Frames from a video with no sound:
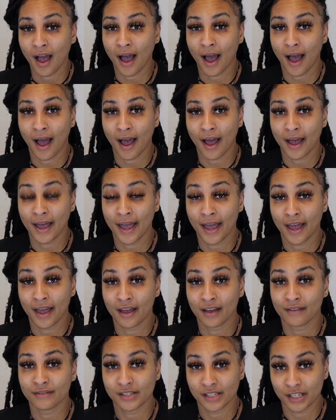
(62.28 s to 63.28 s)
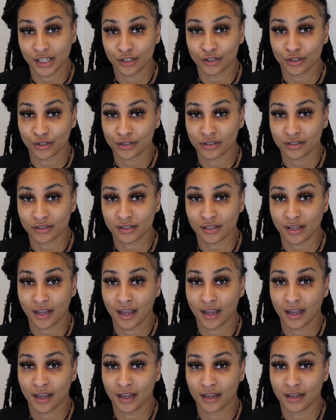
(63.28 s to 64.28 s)
I have seizures,
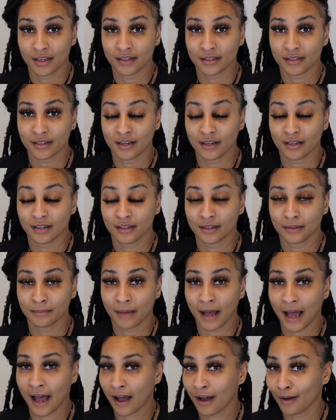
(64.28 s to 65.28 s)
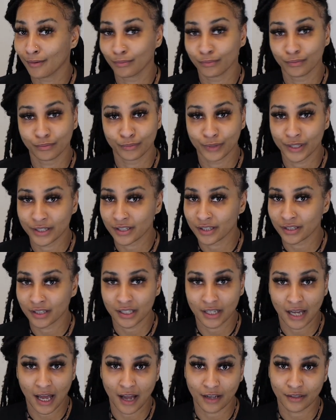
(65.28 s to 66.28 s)
and I went to
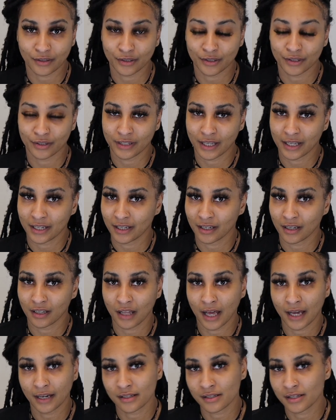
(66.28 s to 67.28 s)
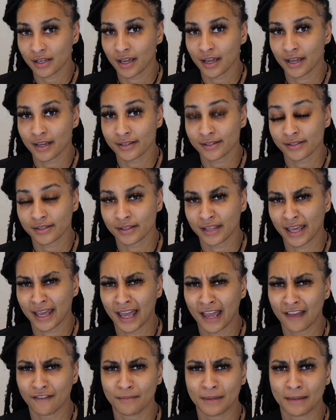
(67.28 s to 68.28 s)
the doctor. They did a lot of tests. They
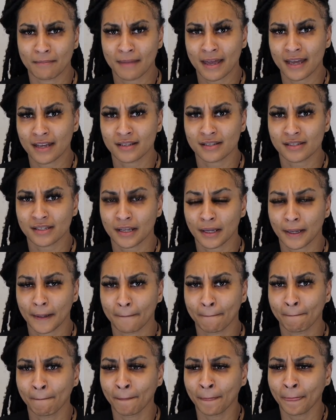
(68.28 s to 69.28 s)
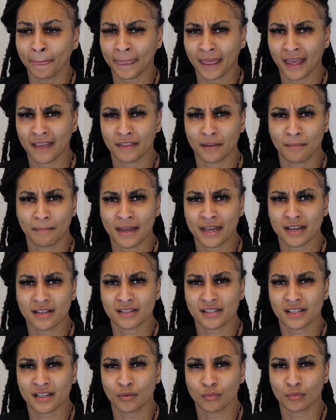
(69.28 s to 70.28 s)
gave me medicine, and the
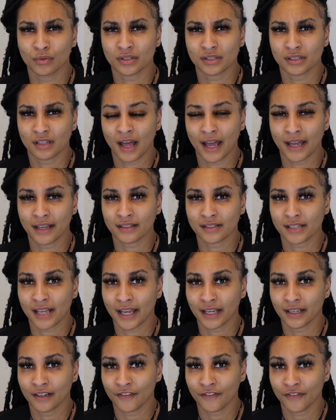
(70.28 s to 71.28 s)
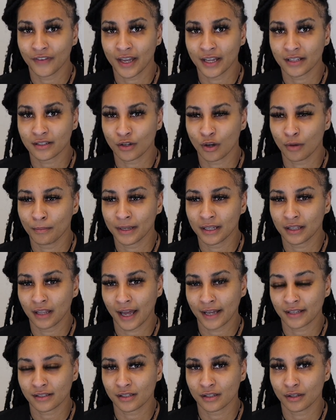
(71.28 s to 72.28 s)
medicine was like taking effect on me,
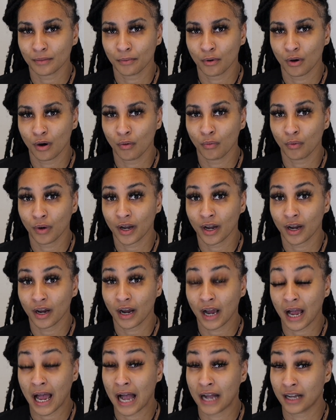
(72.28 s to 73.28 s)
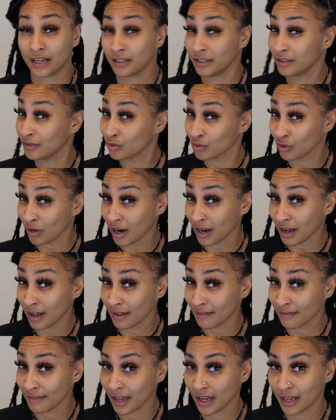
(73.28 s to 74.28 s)
like to the point where I couldn't
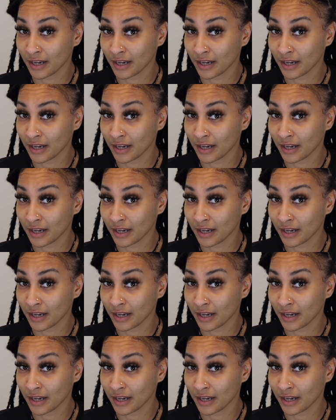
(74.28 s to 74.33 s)
drive, and